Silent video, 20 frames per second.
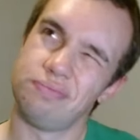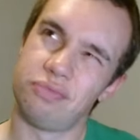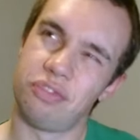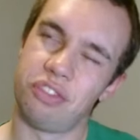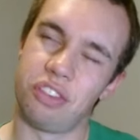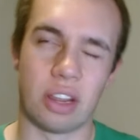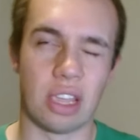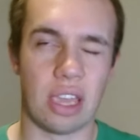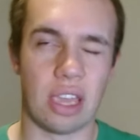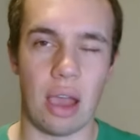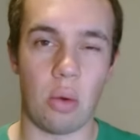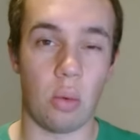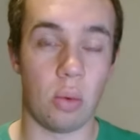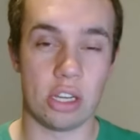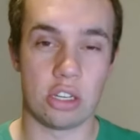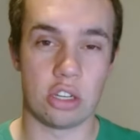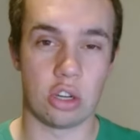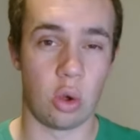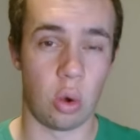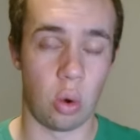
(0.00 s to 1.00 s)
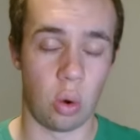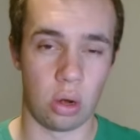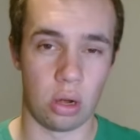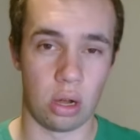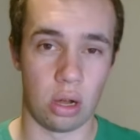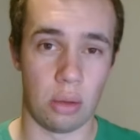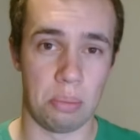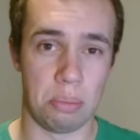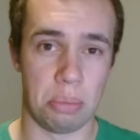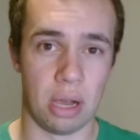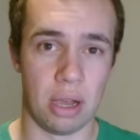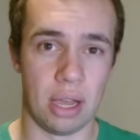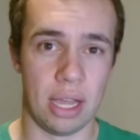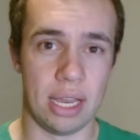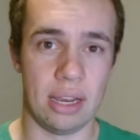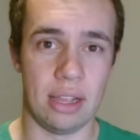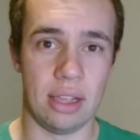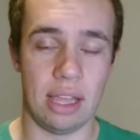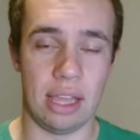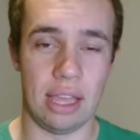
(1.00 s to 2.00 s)
forget which quarter,
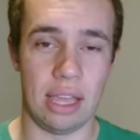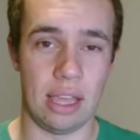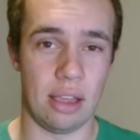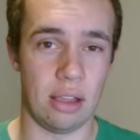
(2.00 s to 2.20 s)
but